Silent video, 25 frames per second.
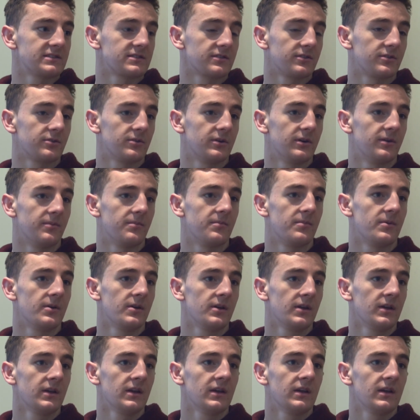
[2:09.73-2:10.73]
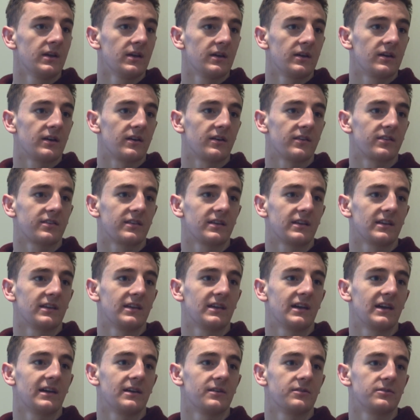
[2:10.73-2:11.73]
So I think,
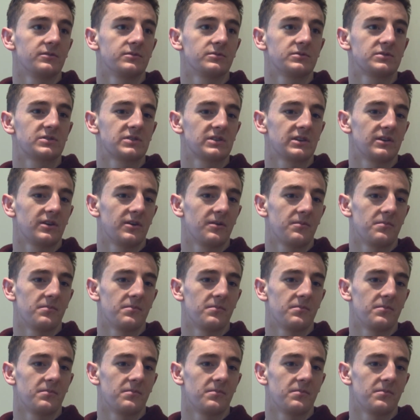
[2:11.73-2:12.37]
yeah, it was